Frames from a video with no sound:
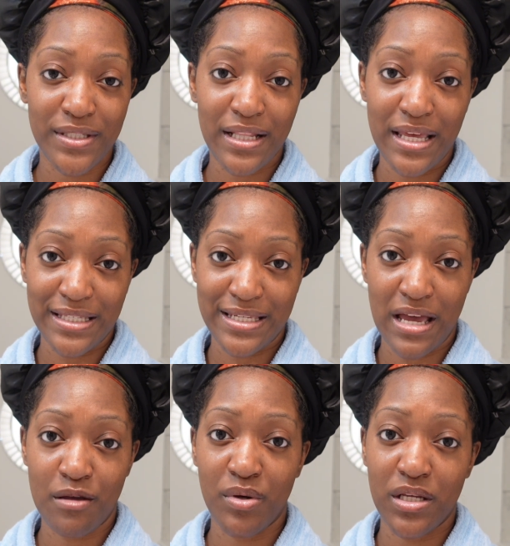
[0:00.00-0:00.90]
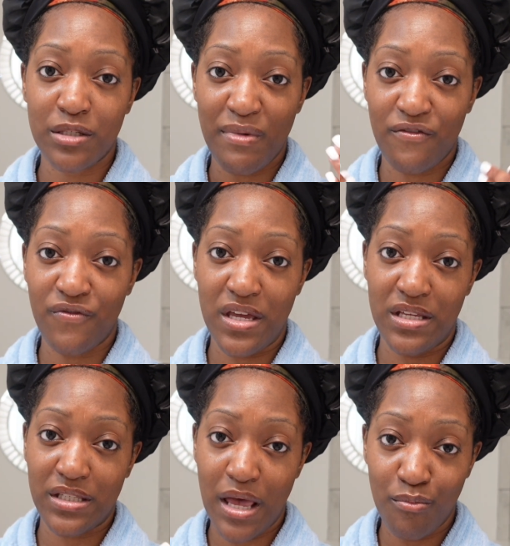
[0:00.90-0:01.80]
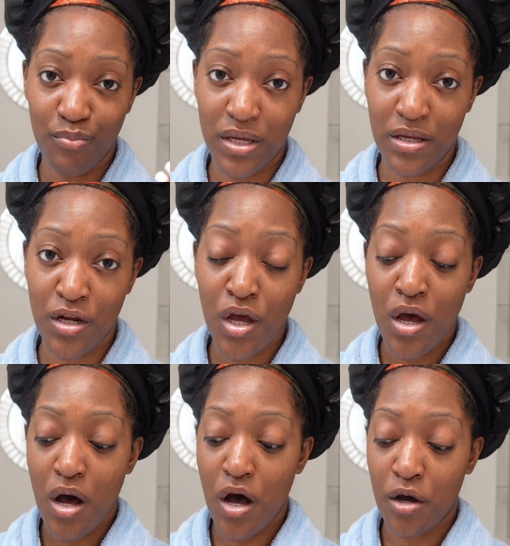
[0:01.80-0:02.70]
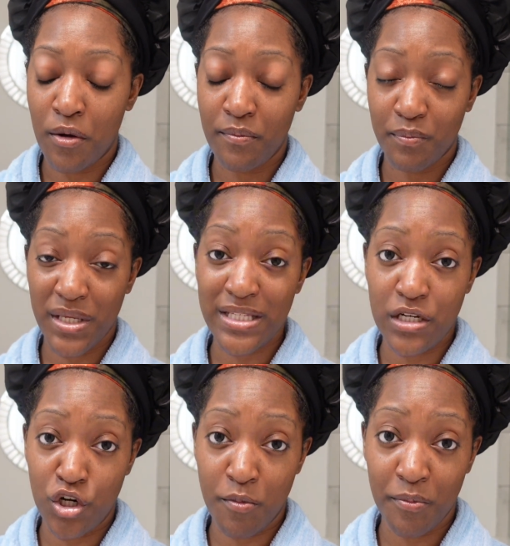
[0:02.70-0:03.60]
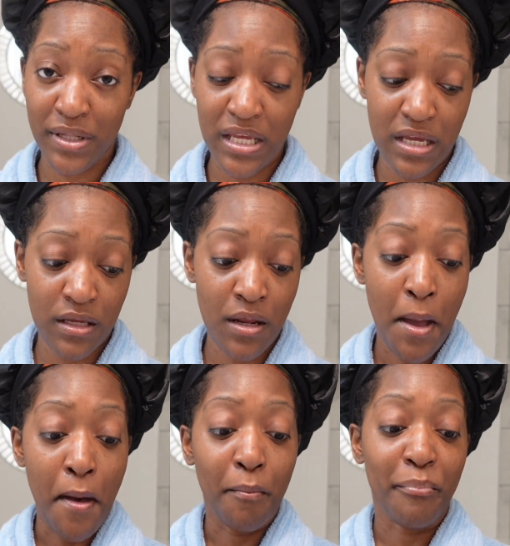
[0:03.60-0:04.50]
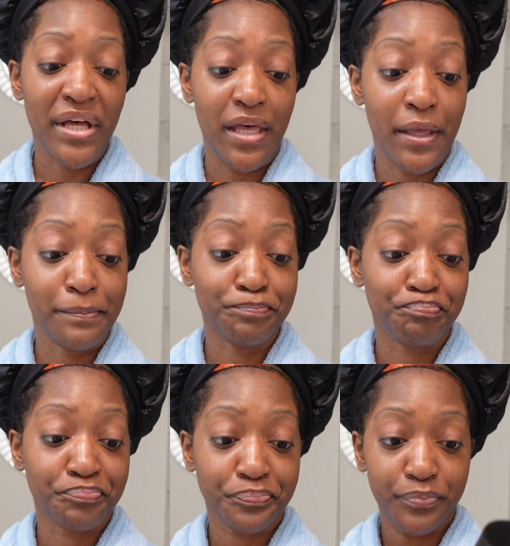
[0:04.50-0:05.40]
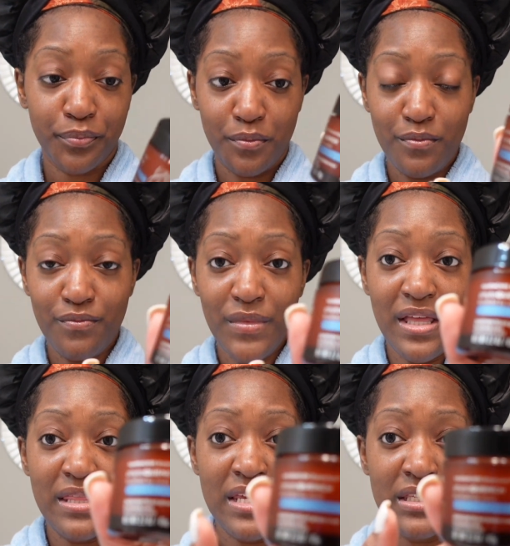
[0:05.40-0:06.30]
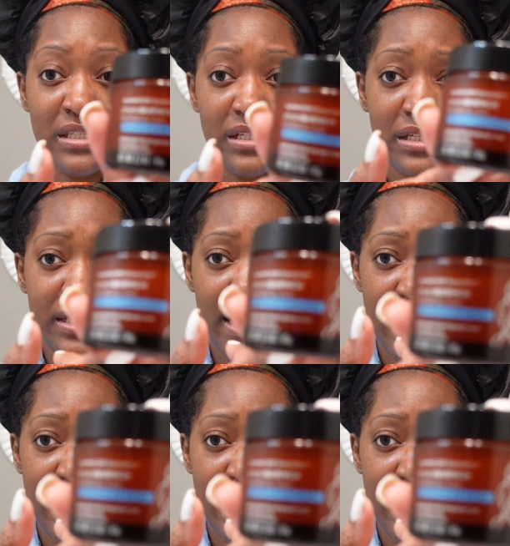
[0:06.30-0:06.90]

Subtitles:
it last night because my face had been, because I dermaplaned, but it's good to